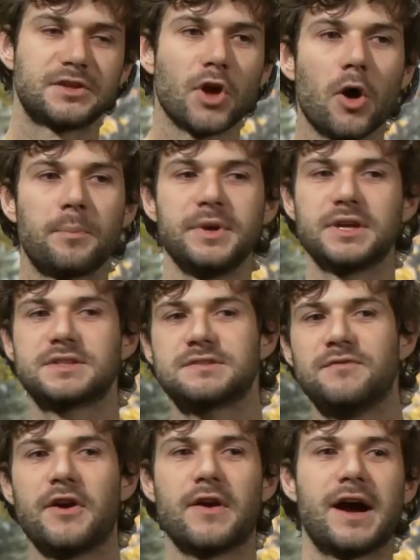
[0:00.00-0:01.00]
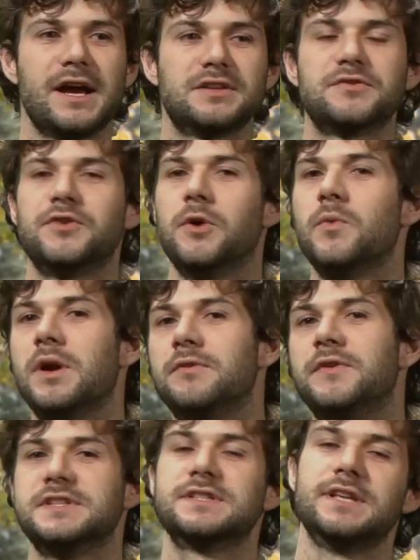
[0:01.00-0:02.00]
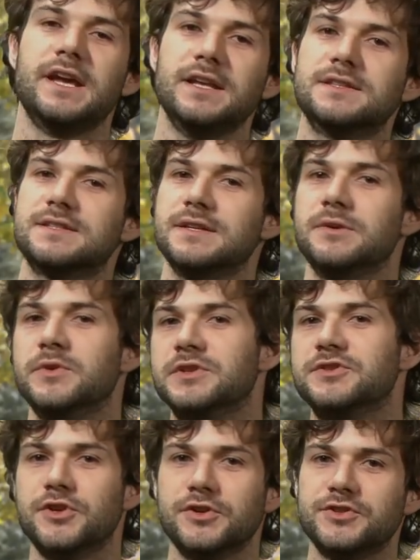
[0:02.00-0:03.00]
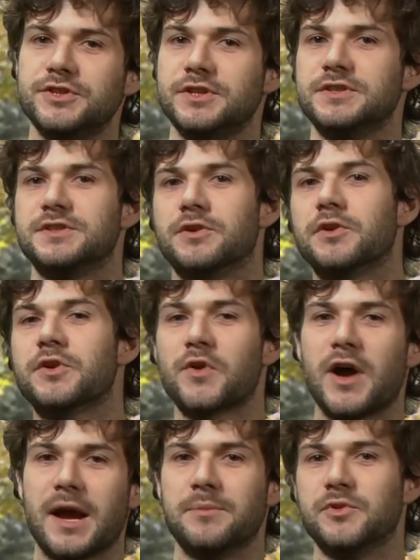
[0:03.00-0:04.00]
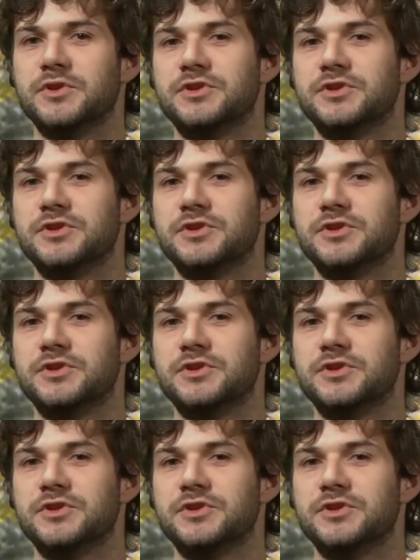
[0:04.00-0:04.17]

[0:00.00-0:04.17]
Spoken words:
topics vary from welfare states researches or crime